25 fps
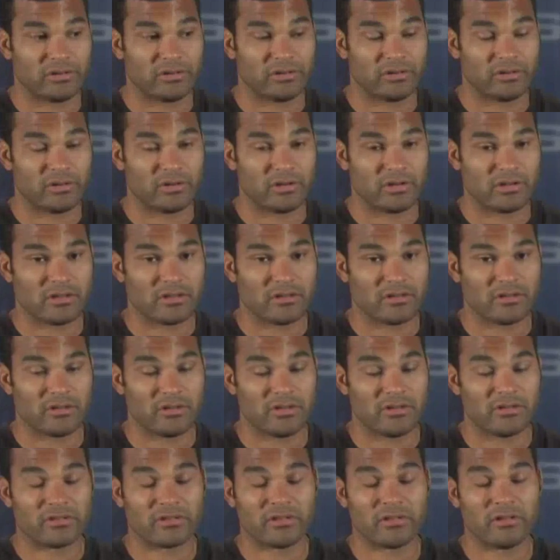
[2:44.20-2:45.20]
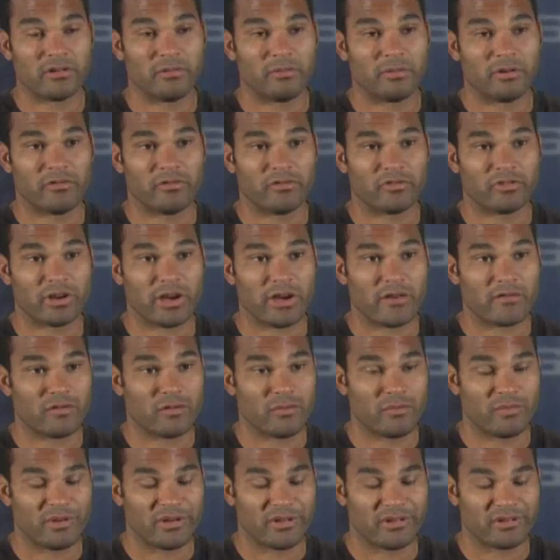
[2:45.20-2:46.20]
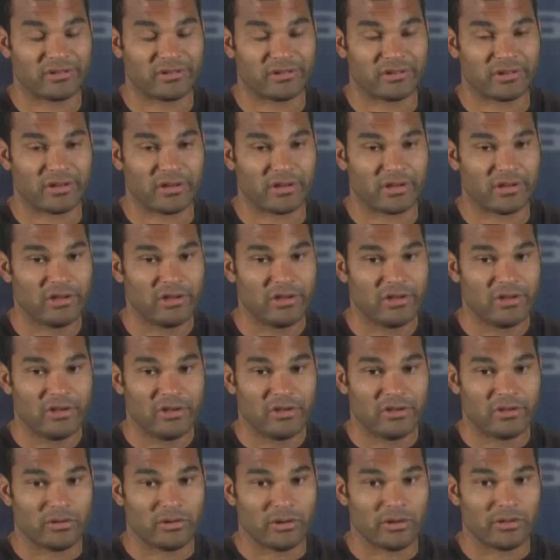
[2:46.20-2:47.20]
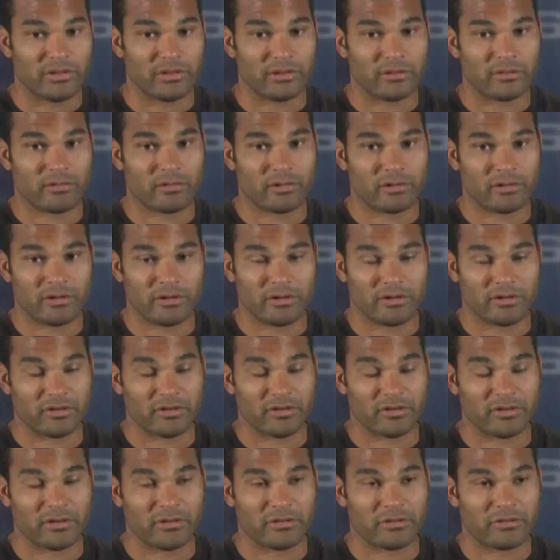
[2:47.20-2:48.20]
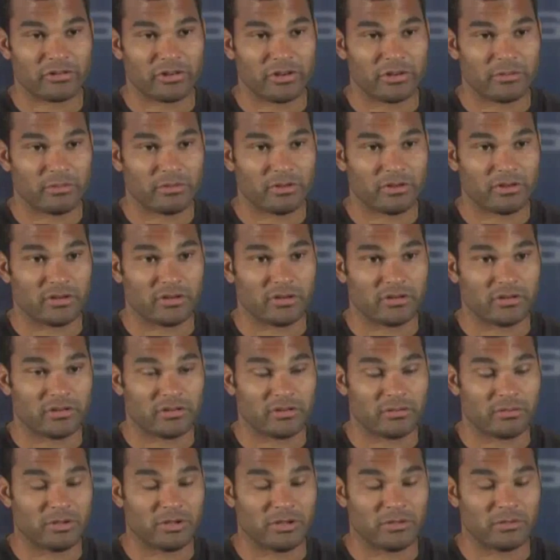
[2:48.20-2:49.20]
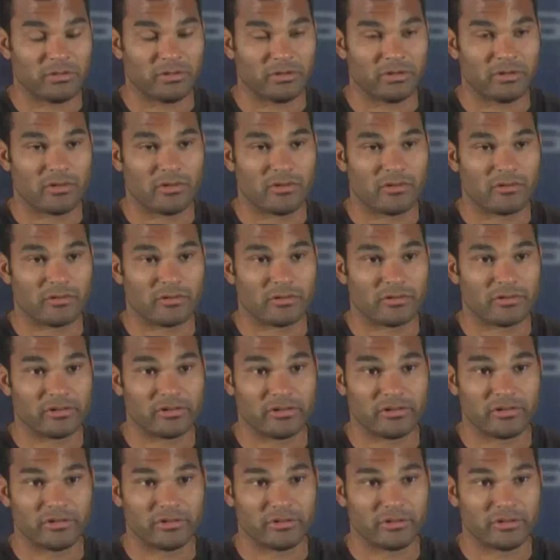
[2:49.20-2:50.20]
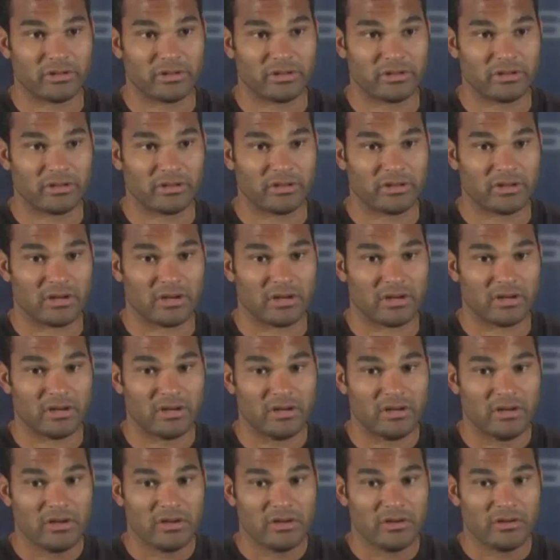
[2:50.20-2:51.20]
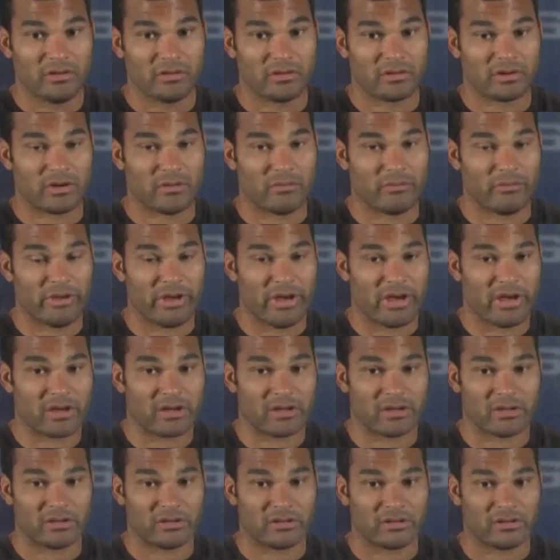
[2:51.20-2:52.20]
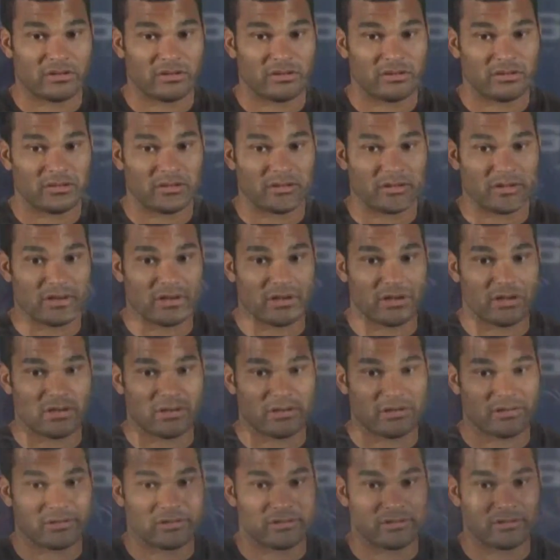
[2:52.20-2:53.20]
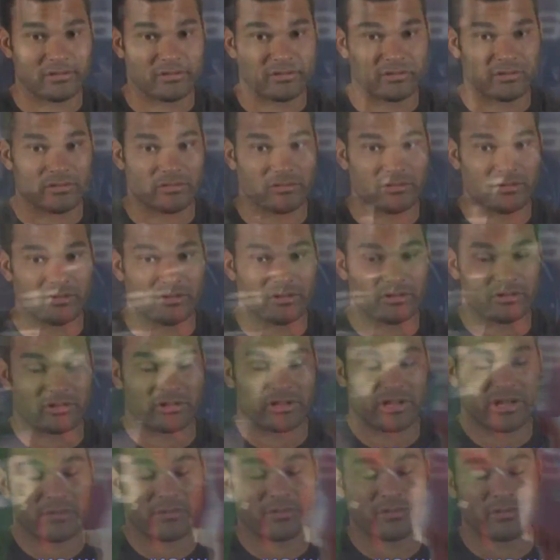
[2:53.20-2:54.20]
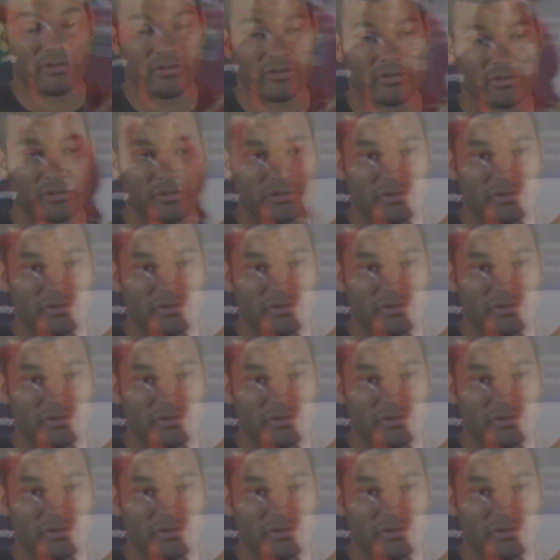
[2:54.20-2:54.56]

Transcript: You know, it is a little bit of a travel, but uh, you know, I think we're in good enough shape to, to be able to go over there and do it, and uh, you know, come back and uh, you know, we, our camp's a little